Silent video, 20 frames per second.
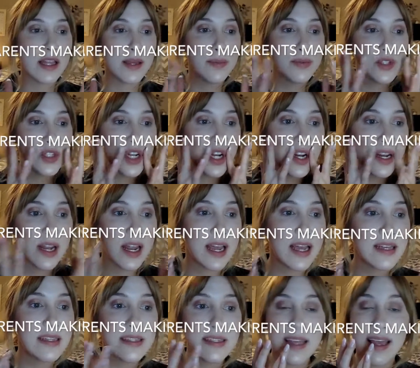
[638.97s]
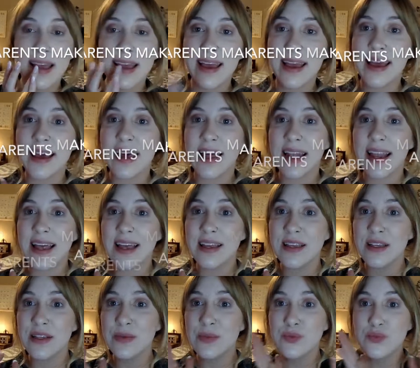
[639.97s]
The lips are nice and
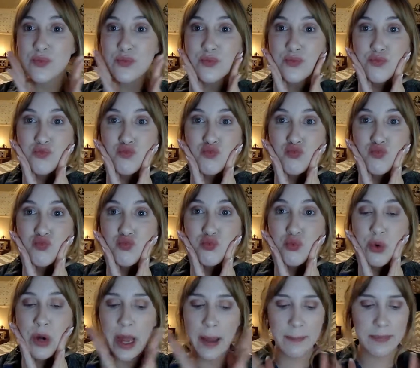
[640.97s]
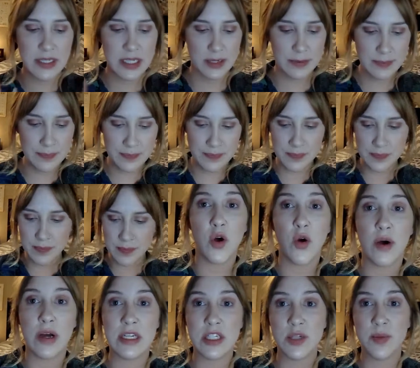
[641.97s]
prepped. We'll
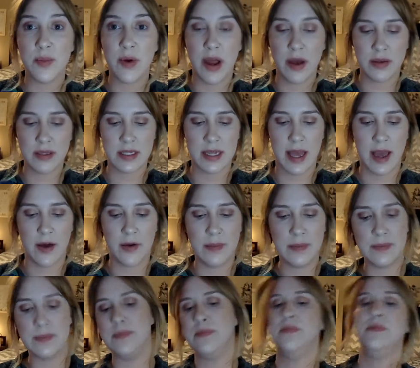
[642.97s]
go on to brows now.